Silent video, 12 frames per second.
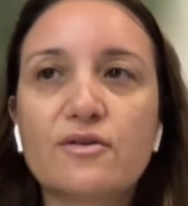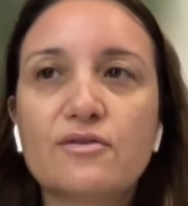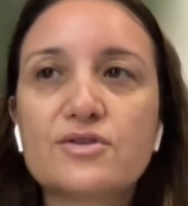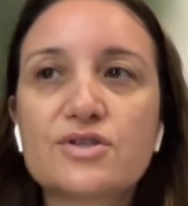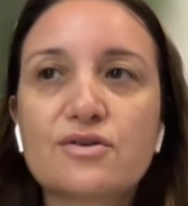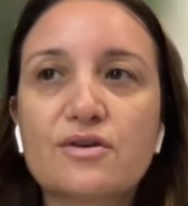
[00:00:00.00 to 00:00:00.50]

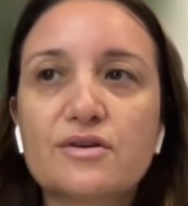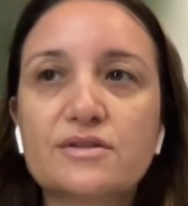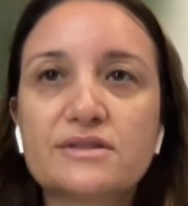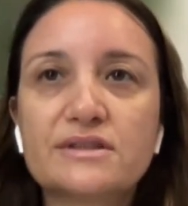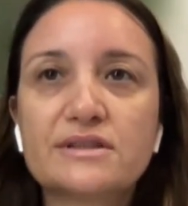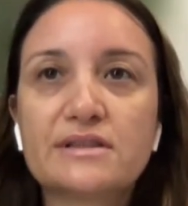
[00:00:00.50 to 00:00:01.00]
also
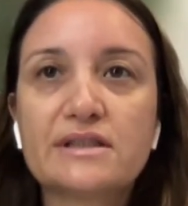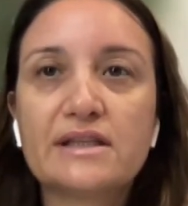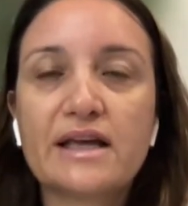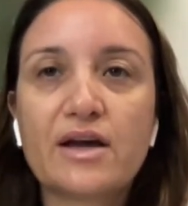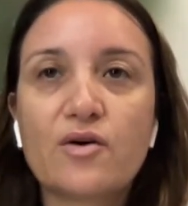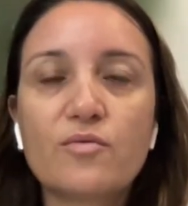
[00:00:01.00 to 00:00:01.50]

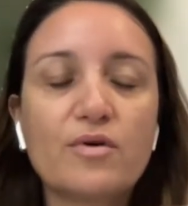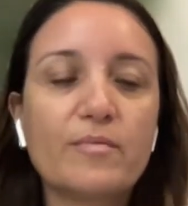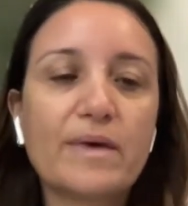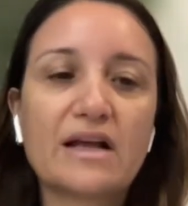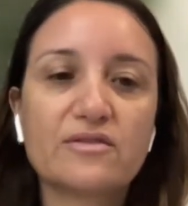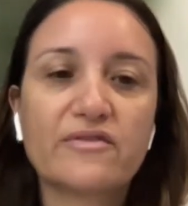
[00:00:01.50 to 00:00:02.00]
the
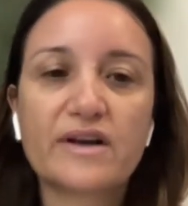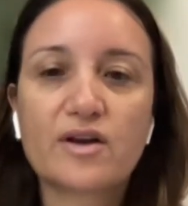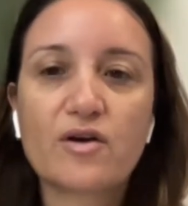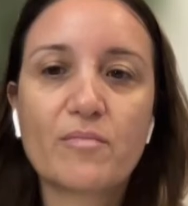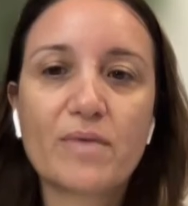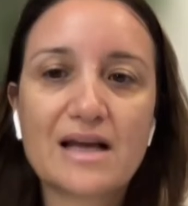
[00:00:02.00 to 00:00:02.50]

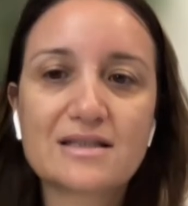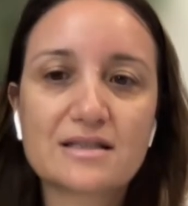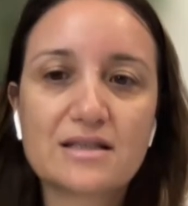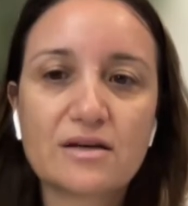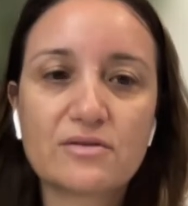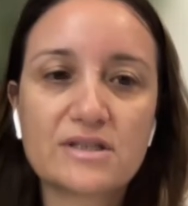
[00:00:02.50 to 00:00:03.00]
uvulopalatopharyngoplasty,